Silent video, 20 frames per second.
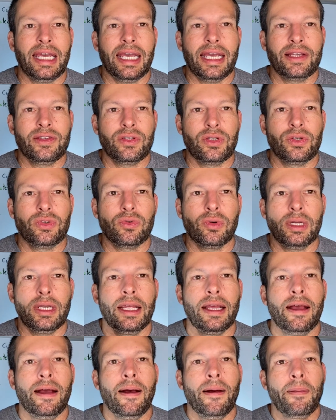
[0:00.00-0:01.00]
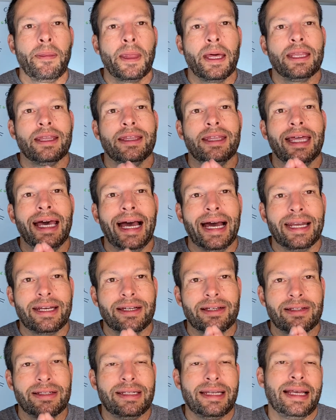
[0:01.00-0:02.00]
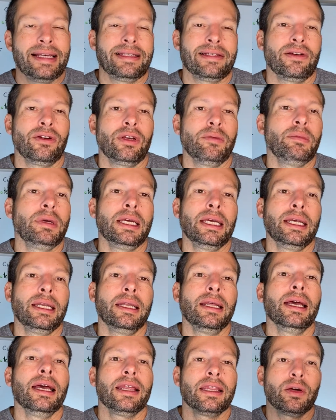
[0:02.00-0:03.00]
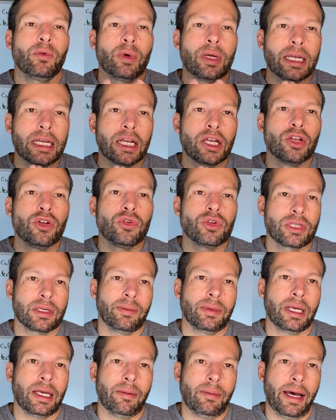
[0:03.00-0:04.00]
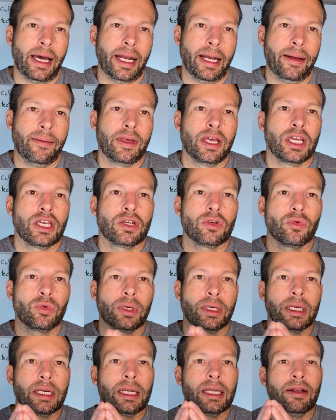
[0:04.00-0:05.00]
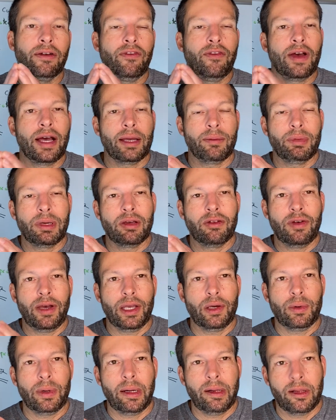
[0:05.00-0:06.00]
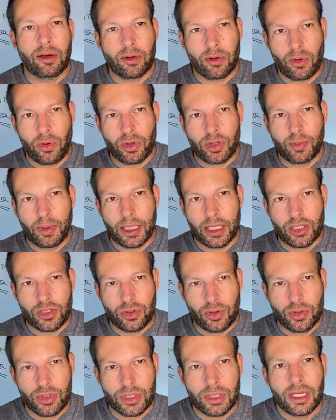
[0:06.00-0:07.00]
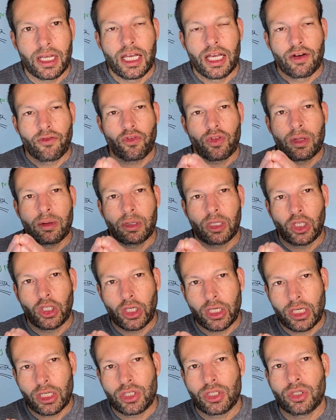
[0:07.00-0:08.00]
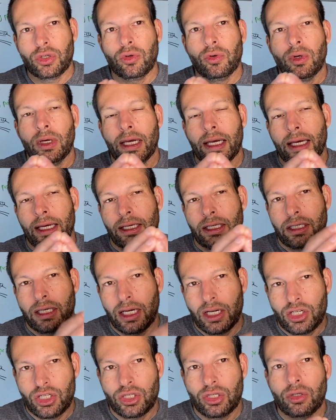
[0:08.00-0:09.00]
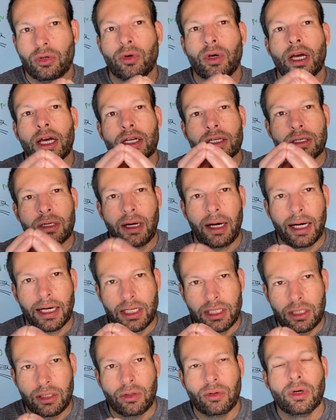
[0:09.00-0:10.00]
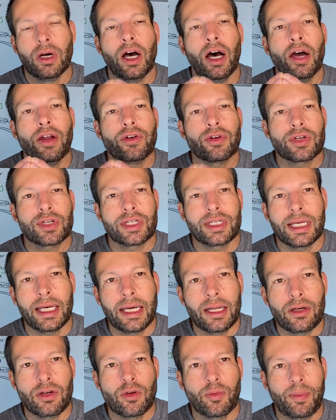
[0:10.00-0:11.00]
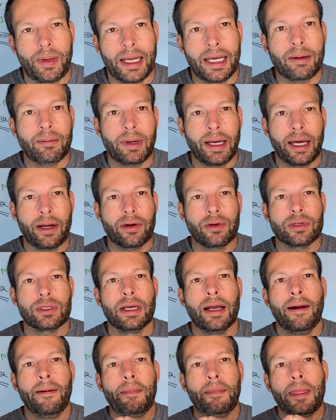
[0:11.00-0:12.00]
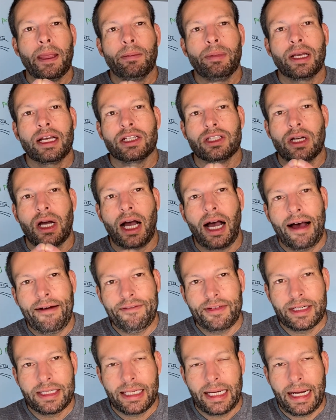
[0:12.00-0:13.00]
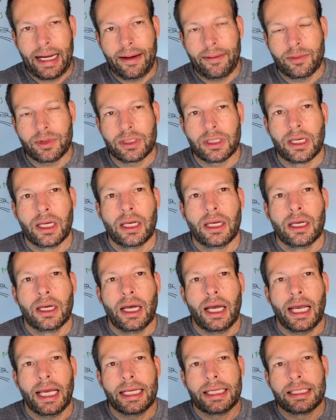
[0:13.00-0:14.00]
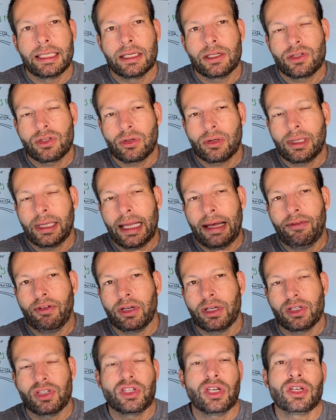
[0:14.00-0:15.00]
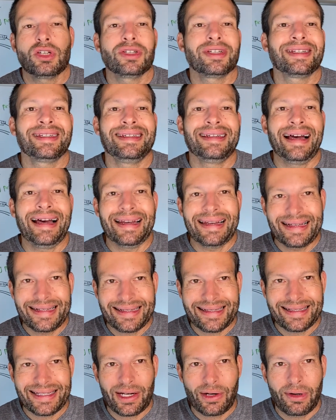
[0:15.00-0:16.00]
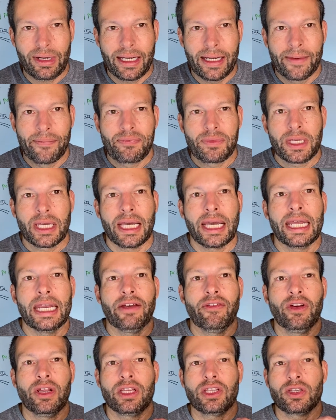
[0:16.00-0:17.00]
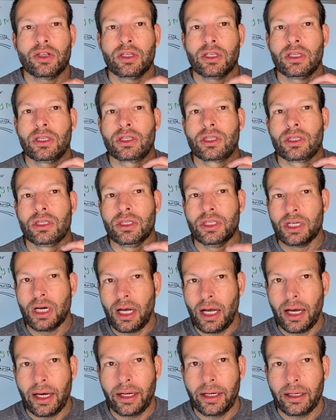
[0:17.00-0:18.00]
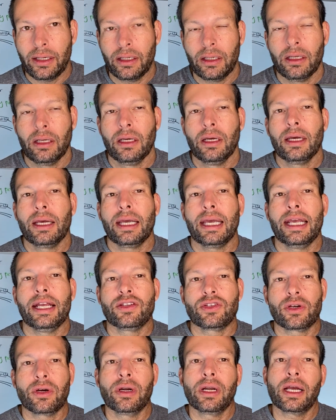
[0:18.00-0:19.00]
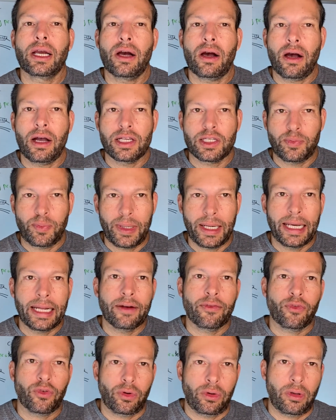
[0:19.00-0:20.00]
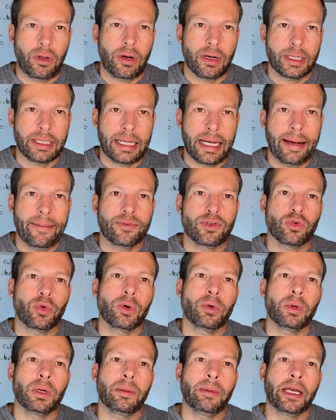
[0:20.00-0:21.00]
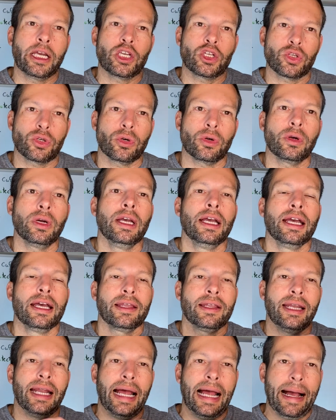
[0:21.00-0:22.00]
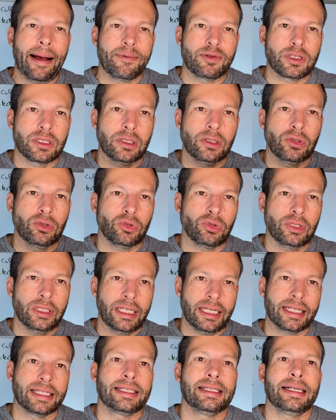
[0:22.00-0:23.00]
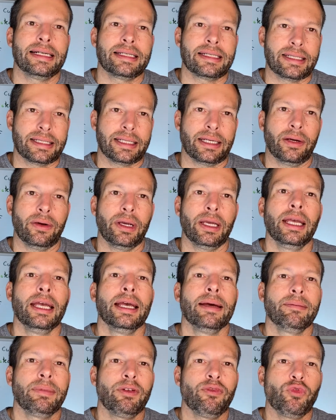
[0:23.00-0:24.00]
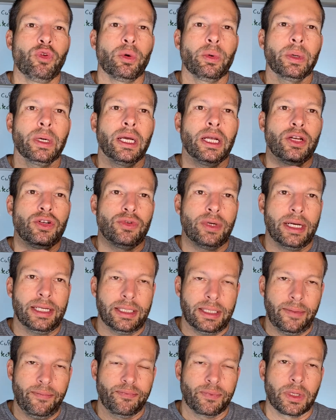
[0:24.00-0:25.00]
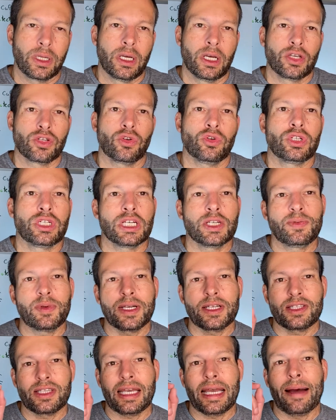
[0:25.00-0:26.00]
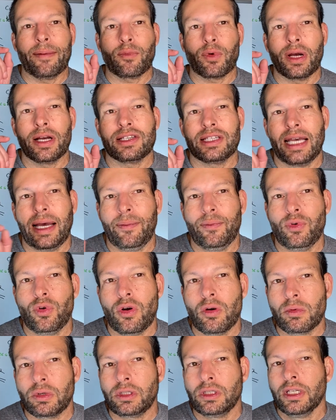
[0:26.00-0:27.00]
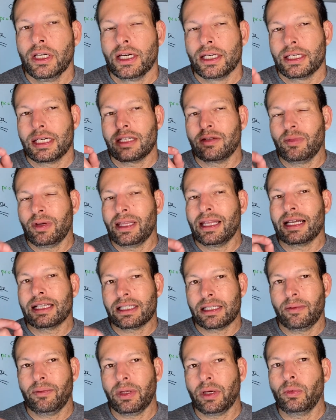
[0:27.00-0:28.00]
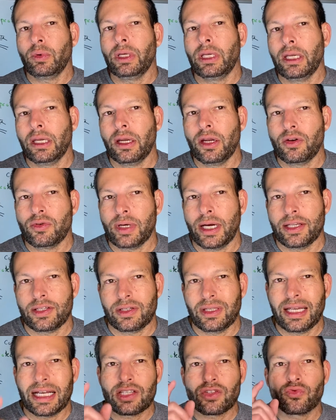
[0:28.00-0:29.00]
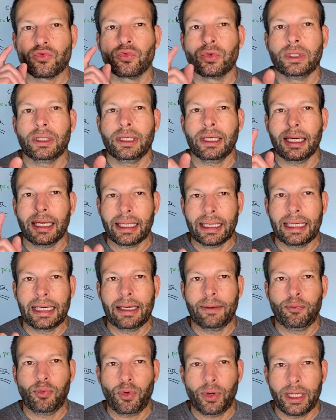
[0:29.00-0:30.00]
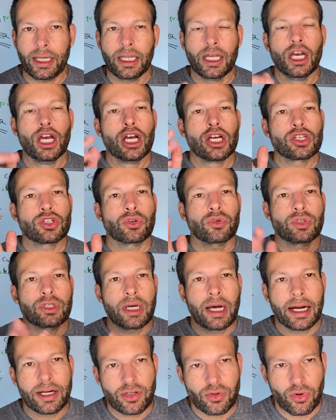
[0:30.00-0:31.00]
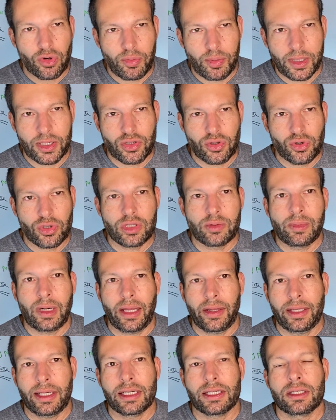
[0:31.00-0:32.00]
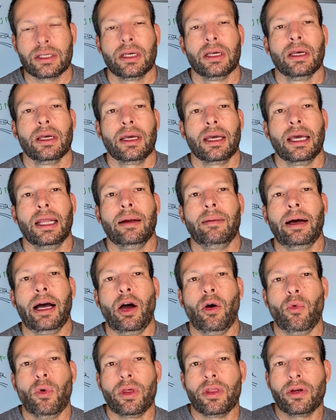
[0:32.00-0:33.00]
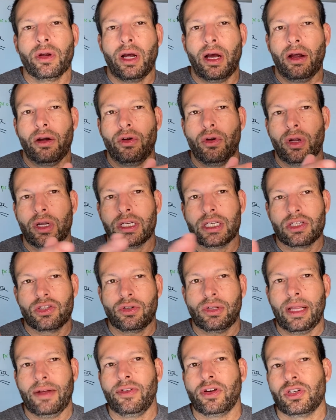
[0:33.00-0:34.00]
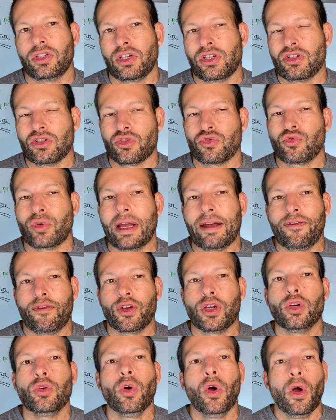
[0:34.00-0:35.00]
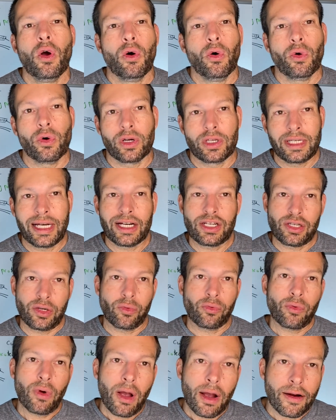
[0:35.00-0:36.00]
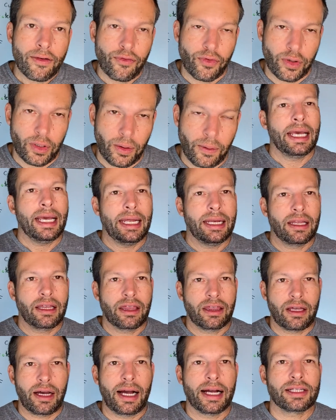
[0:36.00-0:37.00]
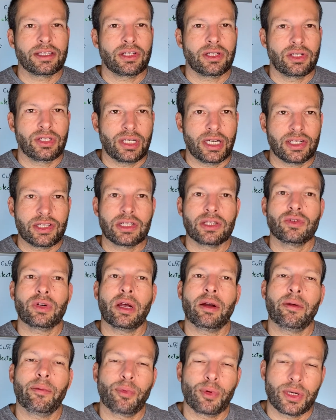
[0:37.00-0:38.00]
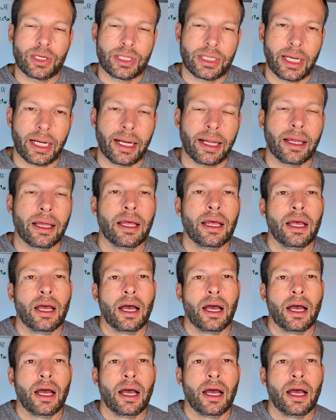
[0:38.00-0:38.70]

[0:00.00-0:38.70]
AC joint, that doesn't necessarily mean that we need to do something about it. You really need to be evaluated by your orthopedic surgeon for them to look at you, touch you, talk to you, understand your pain patterns, because oftentimes a distal clavicle excision is not necessary, and if it's done, it's going to cause pain for a long time. So we want to make sure that it absolutely is necessary before we address it. So just because the MRI is abnormal doesn't mean that's something we need to address. So that's really a key point. So talk to your orthopedic surgeon about this and about whether a distal clavicle excision is right for you or is actually wrong for you. Any thoughts, suggestions, I'd appreciate it.